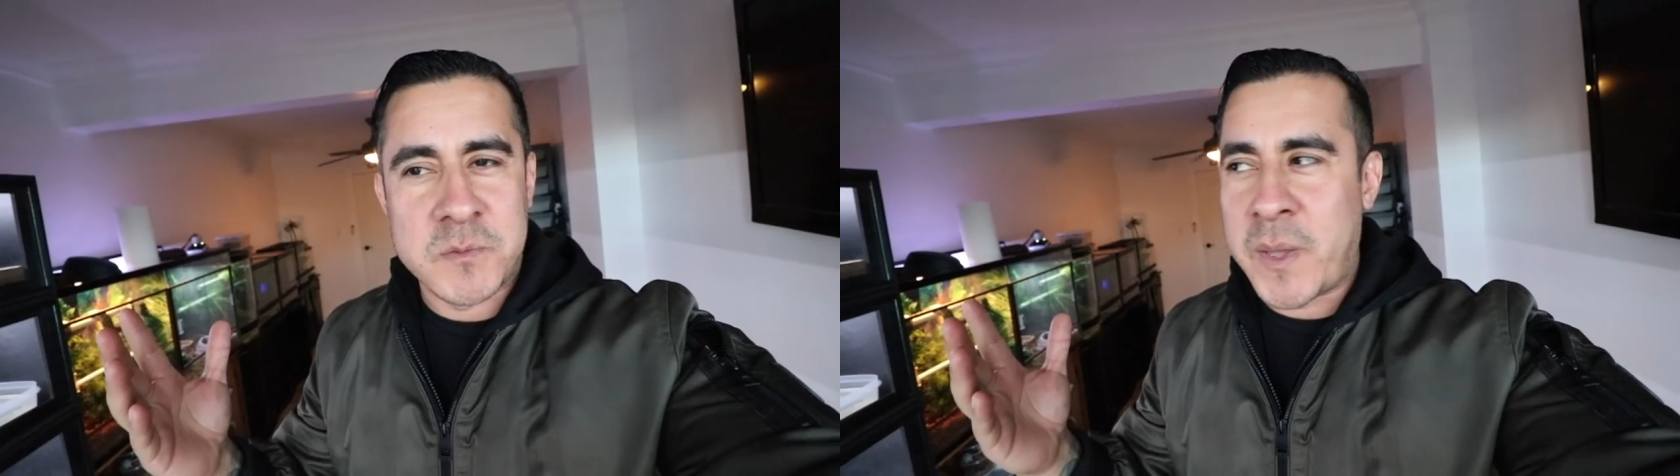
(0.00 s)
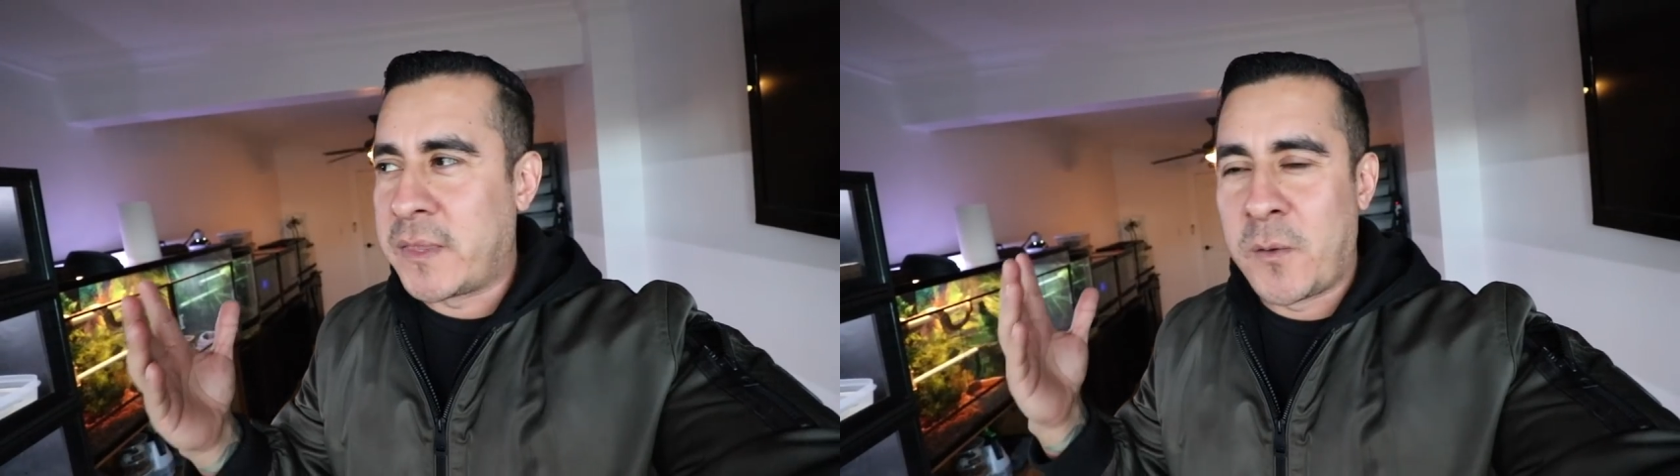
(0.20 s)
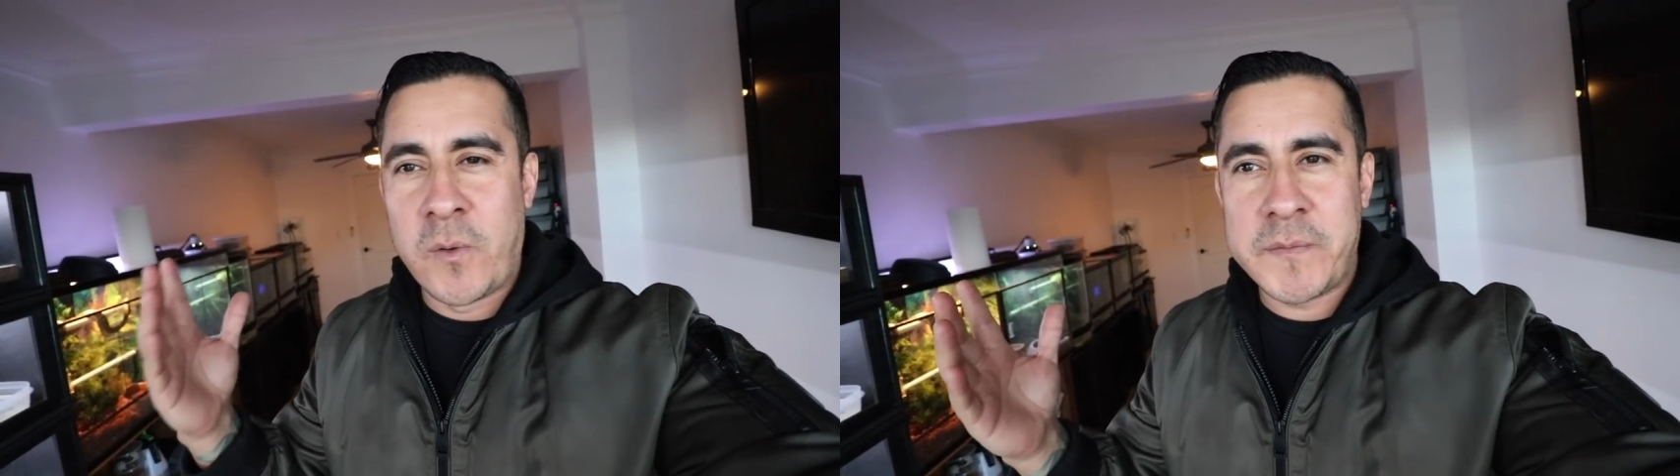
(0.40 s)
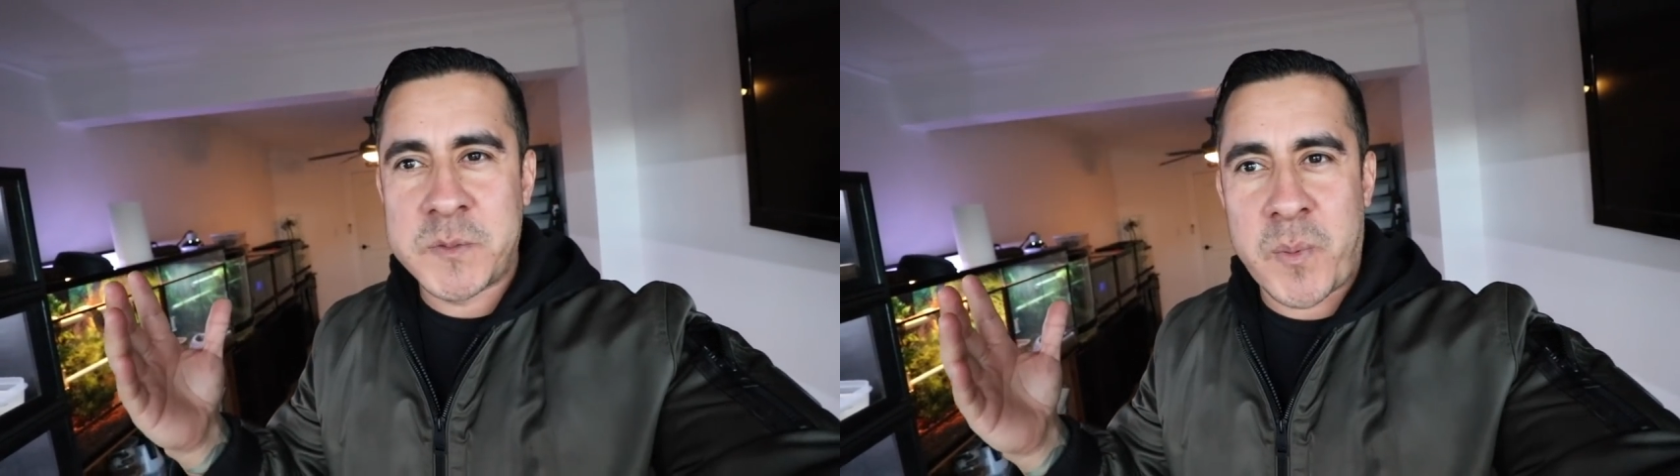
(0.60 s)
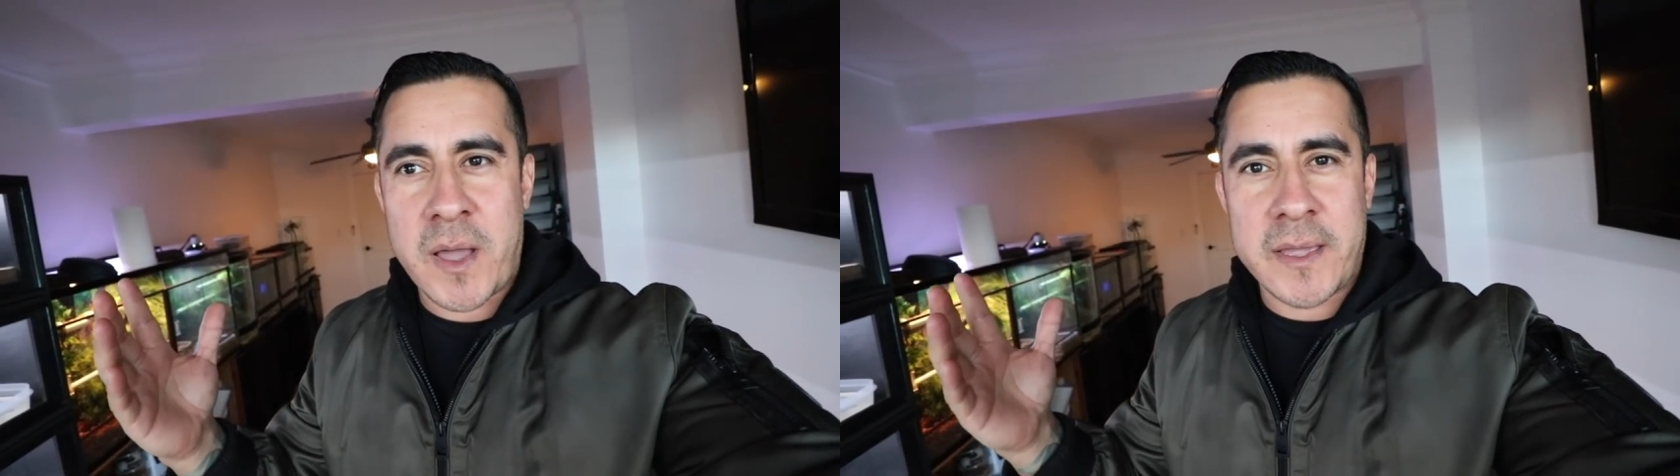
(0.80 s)
Man, the whip
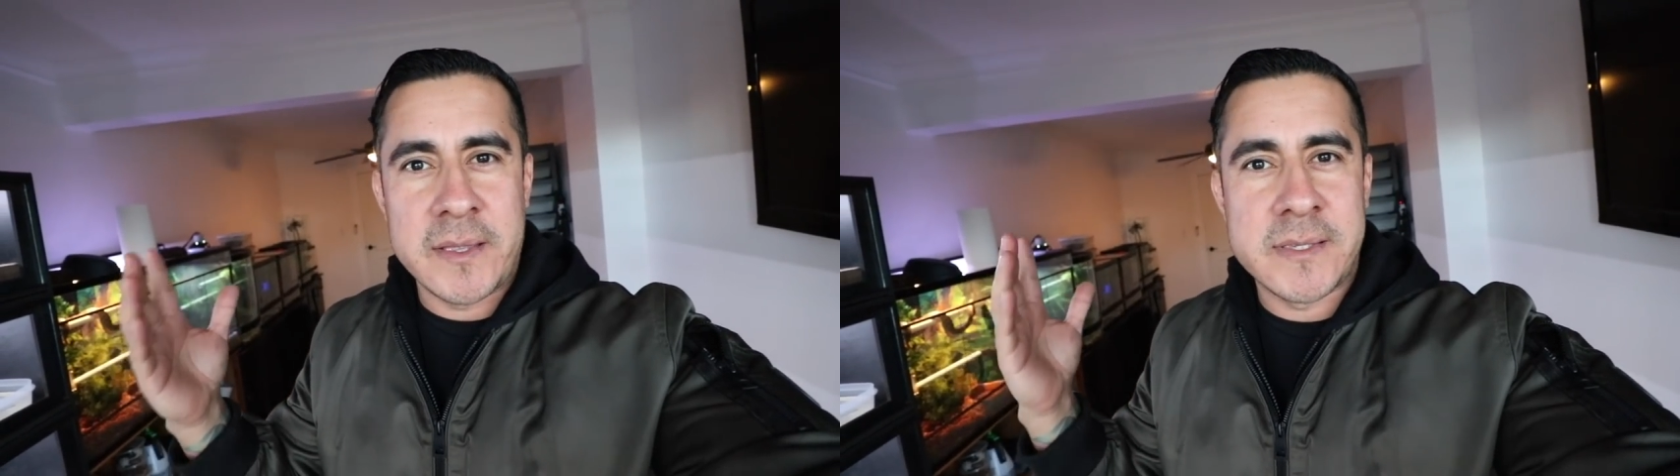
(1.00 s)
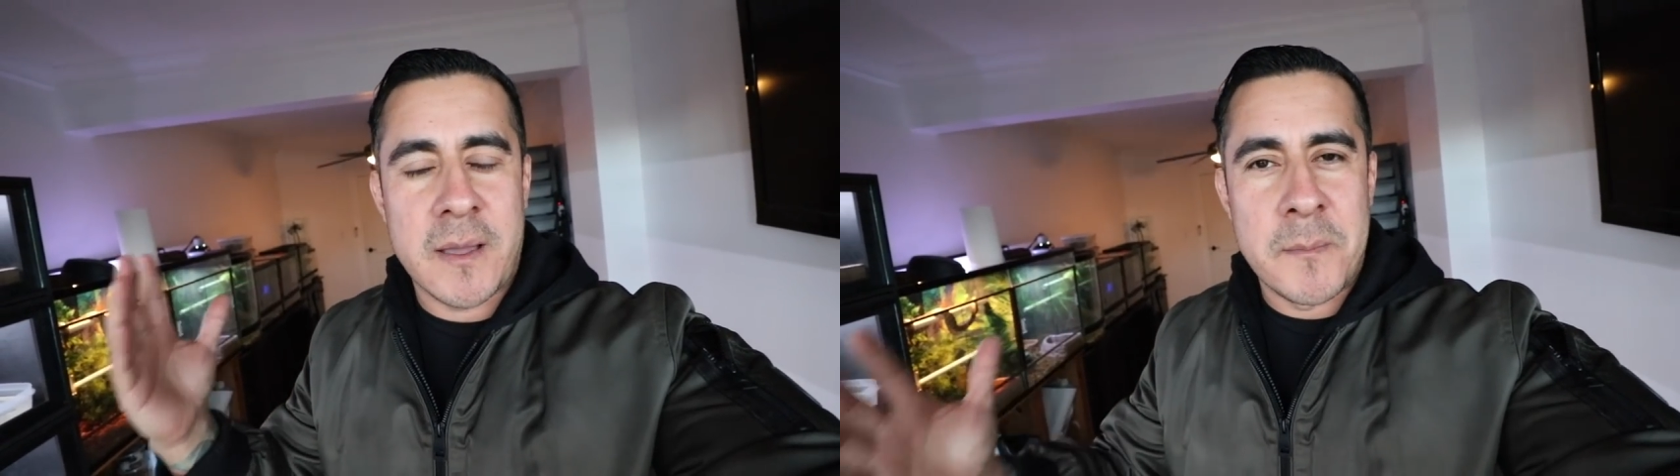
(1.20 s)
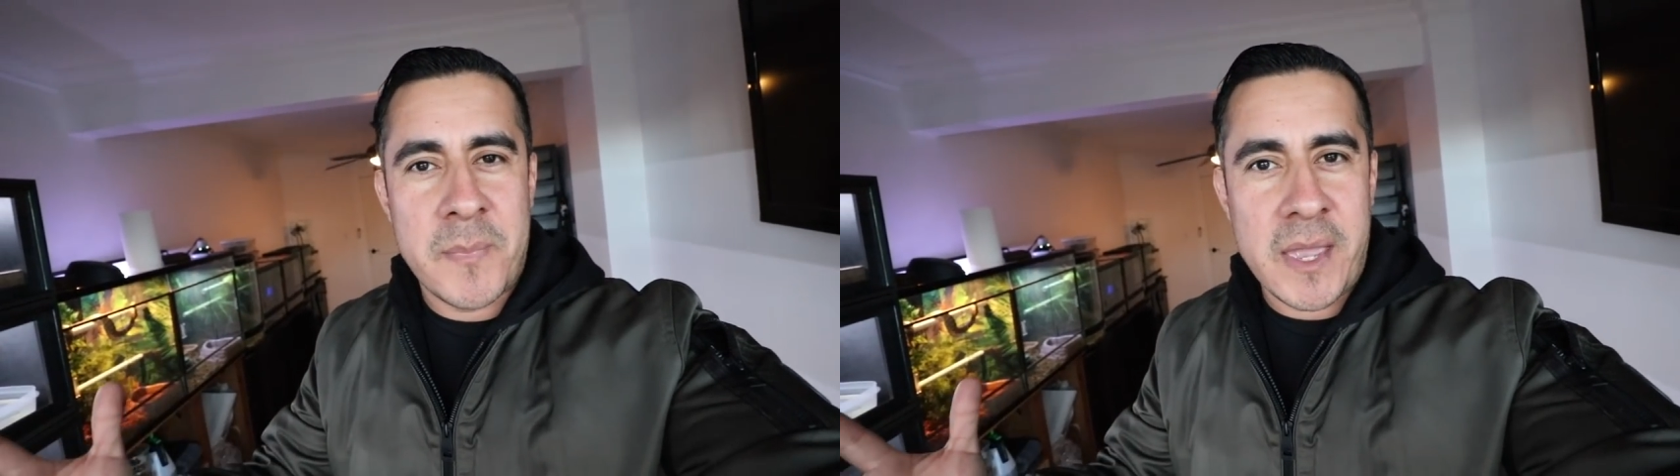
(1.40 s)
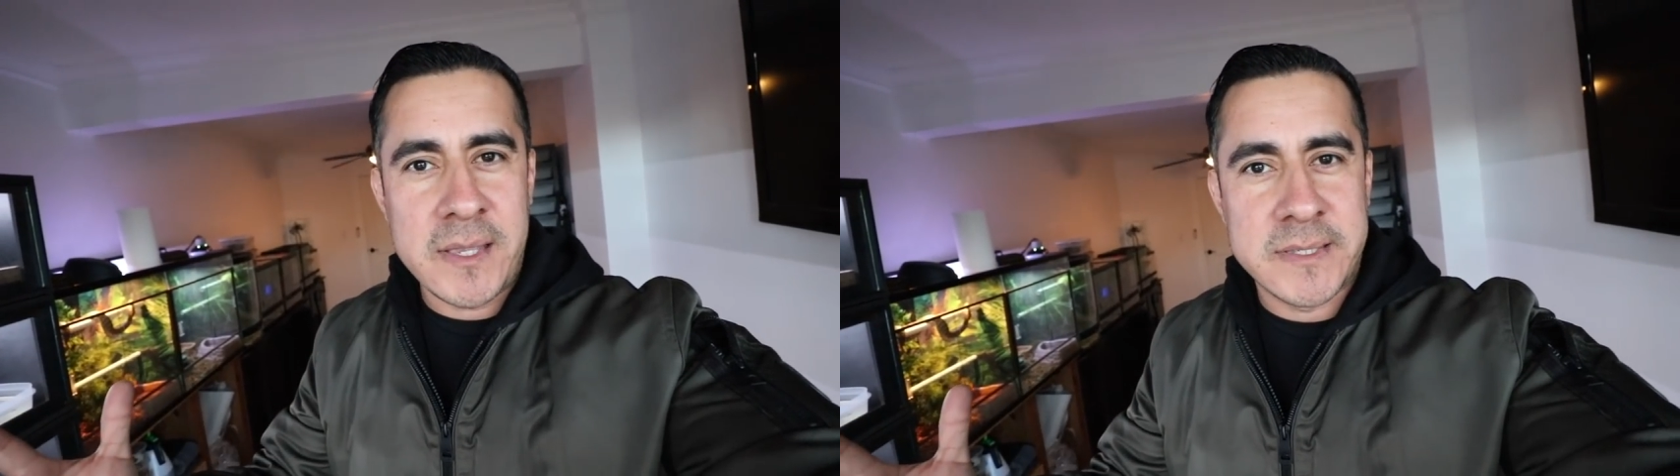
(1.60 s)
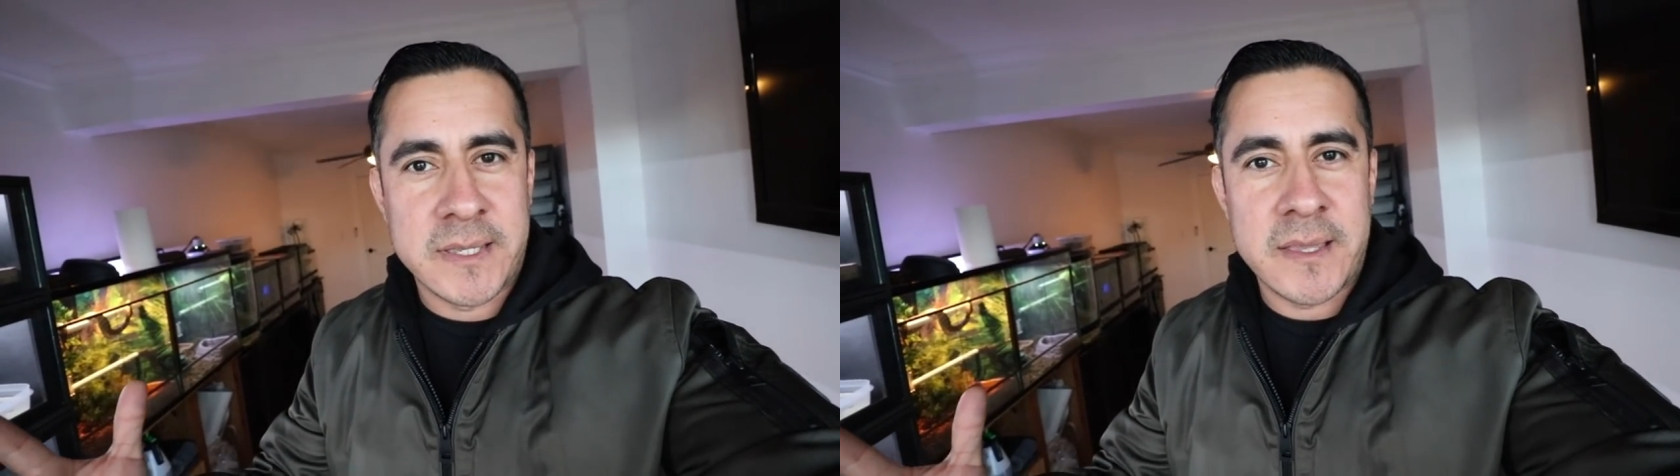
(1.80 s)
spot is
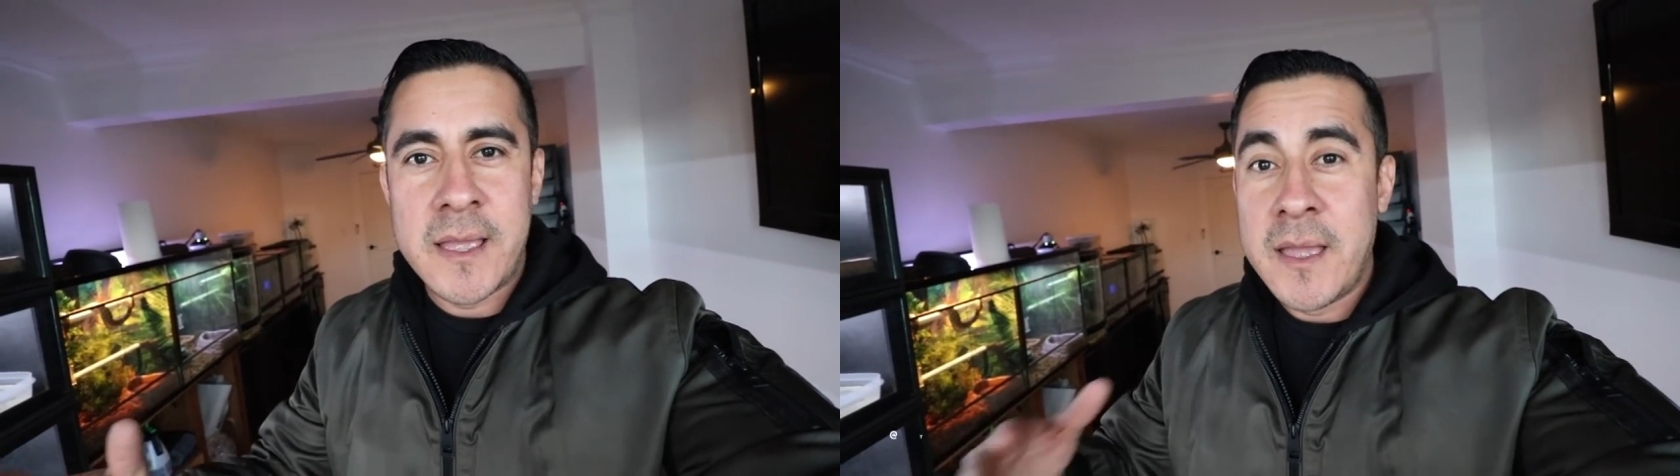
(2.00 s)
amazing.